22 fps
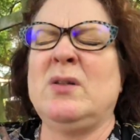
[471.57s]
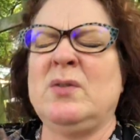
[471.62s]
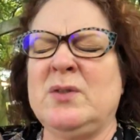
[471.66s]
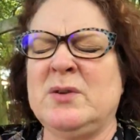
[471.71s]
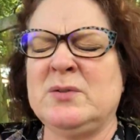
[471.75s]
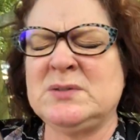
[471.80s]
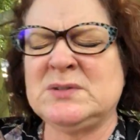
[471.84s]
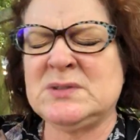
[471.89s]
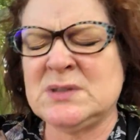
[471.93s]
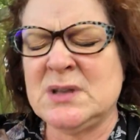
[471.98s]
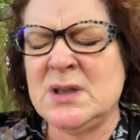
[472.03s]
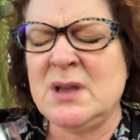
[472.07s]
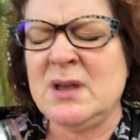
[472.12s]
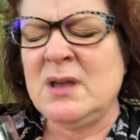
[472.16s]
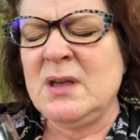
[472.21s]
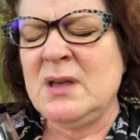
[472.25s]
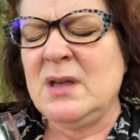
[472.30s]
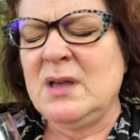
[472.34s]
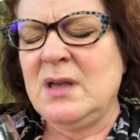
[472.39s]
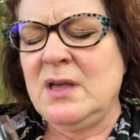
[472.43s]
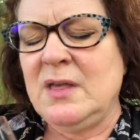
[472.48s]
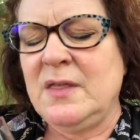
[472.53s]
on those
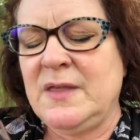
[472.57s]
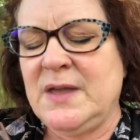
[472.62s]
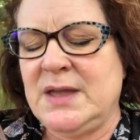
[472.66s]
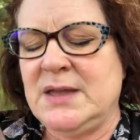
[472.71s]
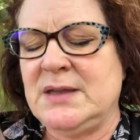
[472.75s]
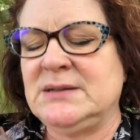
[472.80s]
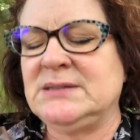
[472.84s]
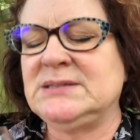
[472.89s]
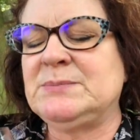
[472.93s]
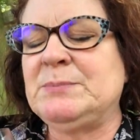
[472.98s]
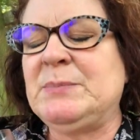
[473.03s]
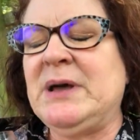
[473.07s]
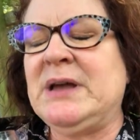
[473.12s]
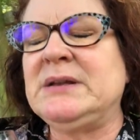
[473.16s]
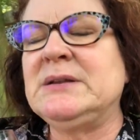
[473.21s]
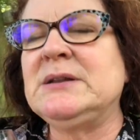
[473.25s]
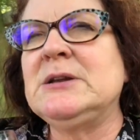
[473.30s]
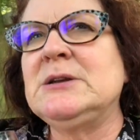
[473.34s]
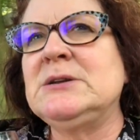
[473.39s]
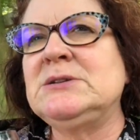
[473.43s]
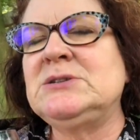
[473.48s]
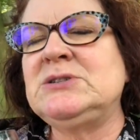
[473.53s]
things, but
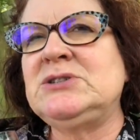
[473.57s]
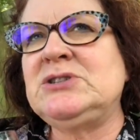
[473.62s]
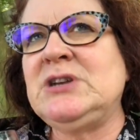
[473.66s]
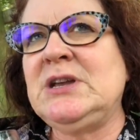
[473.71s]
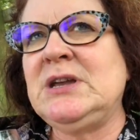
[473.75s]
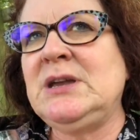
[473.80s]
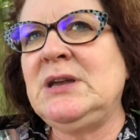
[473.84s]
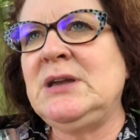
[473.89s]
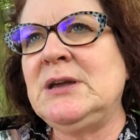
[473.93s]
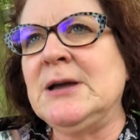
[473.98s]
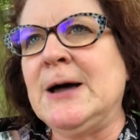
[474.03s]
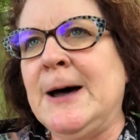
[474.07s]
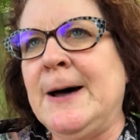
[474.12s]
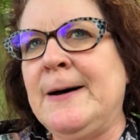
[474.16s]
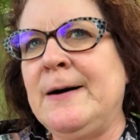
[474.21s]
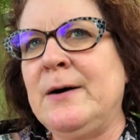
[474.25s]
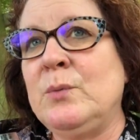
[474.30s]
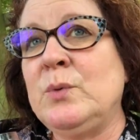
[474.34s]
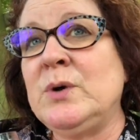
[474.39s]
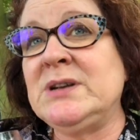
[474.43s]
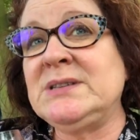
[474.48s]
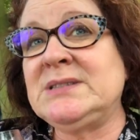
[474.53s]
she
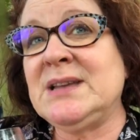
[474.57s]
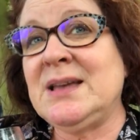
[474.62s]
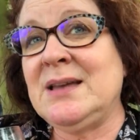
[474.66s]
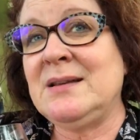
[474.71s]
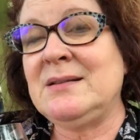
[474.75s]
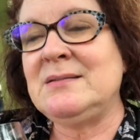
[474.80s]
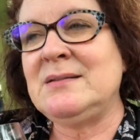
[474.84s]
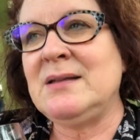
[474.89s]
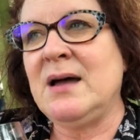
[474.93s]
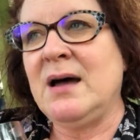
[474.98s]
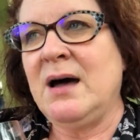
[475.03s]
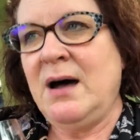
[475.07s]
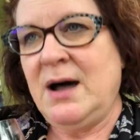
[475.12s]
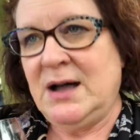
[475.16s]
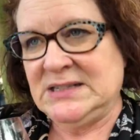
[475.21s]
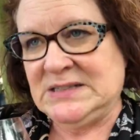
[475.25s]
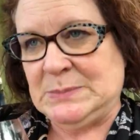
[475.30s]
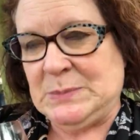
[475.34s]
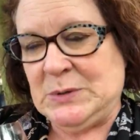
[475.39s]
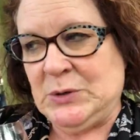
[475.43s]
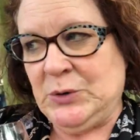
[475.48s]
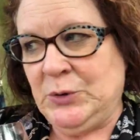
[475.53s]
was in a
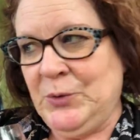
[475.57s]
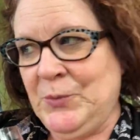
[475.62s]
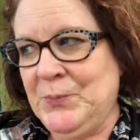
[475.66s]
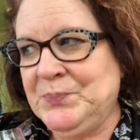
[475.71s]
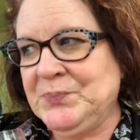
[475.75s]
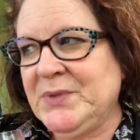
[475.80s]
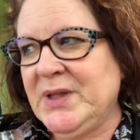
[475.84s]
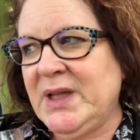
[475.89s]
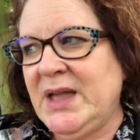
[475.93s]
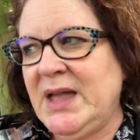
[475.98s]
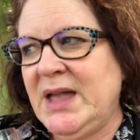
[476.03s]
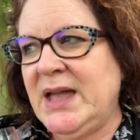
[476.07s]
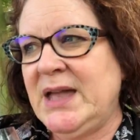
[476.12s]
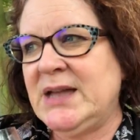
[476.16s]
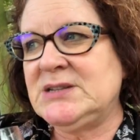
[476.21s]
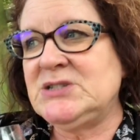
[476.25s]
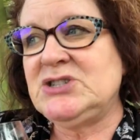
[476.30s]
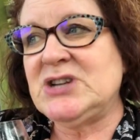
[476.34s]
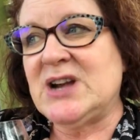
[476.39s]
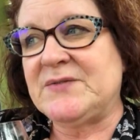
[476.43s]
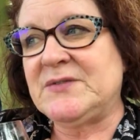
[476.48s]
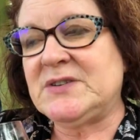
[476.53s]
hospital
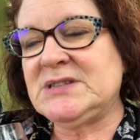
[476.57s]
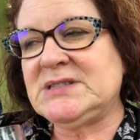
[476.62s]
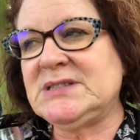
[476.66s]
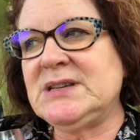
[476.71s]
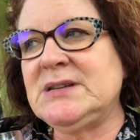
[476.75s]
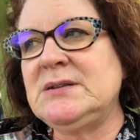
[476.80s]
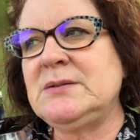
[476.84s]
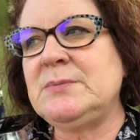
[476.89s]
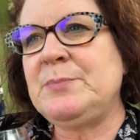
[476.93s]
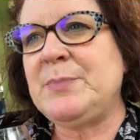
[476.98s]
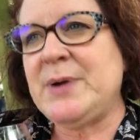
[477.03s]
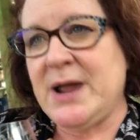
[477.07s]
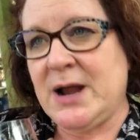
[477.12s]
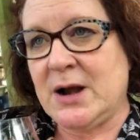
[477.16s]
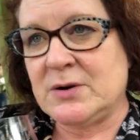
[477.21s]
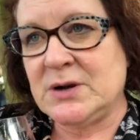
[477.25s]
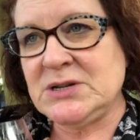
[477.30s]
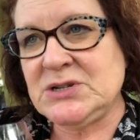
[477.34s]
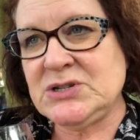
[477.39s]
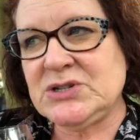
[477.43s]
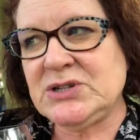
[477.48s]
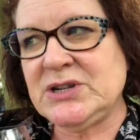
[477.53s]
in Jefferson
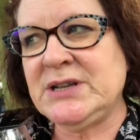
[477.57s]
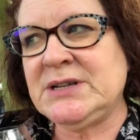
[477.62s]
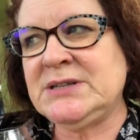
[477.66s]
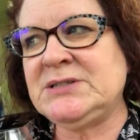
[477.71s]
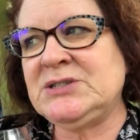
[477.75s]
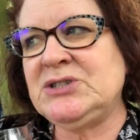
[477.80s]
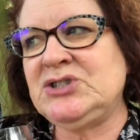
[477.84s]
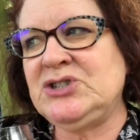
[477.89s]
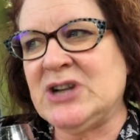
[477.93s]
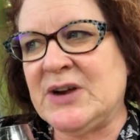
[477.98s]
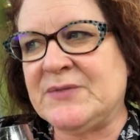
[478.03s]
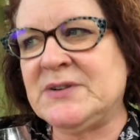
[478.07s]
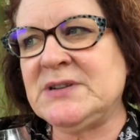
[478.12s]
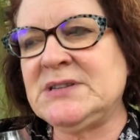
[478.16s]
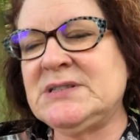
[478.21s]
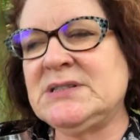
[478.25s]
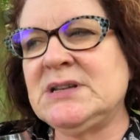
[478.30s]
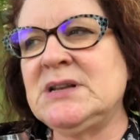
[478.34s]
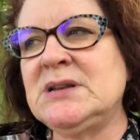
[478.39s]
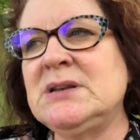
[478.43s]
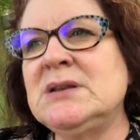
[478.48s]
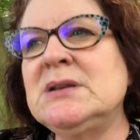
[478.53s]
Parish, in
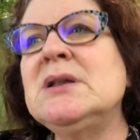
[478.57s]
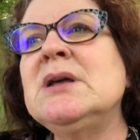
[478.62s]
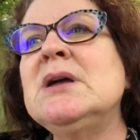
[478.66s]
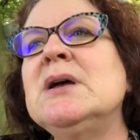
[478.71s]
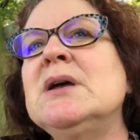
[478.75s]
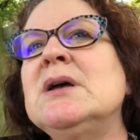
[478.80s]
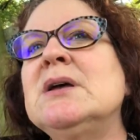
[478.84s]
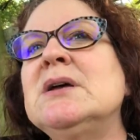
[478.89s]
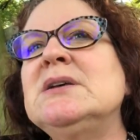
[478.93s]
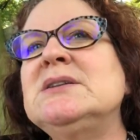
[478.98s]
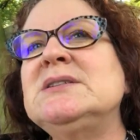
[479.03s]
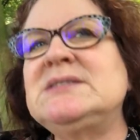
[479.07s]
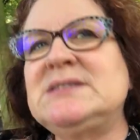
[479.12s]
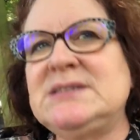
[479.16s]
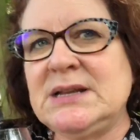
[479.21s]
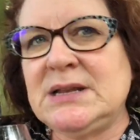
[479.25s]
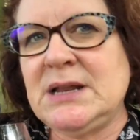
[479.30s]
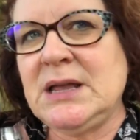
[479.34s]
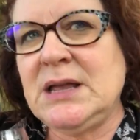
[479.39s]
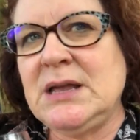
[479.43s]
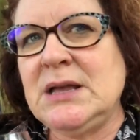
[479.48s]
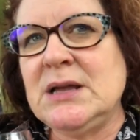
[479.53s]
Jefferson
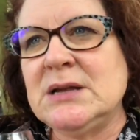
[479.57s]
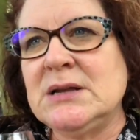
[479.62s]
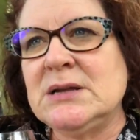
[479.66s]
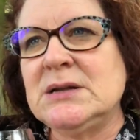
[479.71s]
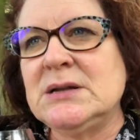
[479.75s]
City,